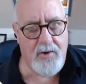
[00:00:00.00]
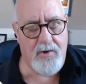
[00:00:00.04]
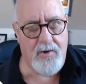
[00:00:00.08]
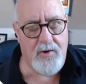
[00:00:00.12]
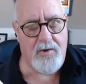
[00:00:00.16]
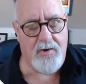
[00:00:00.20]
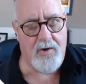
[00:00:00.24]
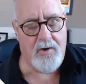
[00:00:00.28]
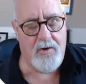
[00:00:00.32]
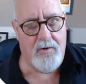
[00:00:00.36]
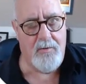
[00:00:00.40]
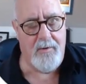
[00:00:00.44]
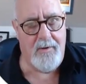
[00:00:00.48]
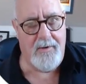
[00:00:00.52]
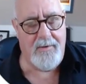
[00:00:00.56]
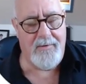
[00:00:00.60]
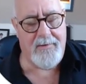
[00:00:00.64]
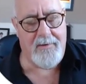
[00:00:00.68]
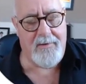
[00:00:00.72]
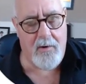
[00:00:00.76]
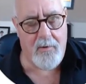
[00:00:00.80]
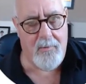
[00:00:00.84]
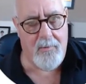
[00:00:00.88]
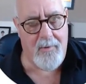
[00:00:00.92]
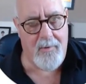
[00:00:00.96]
you do is
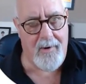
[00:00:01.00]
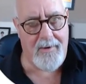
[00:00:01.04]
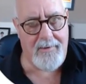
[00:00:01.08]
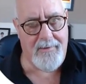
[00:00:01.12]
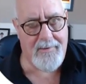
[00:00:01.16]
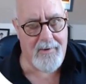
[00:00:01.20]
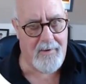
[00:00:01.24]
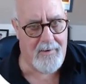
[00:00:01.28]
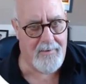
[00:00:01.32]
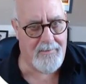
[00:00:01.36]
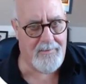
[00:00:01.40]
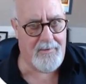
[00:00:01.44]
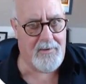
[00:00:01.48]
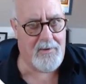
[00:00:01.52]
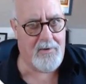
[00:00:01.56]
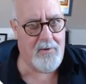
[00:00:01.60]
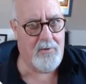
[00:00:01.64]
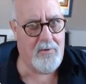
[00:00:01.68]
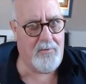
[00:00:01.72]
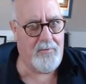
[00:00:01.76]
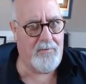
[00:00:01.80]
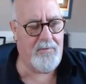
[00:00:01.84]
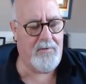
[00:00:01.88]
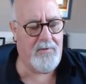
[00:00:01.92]
create articles.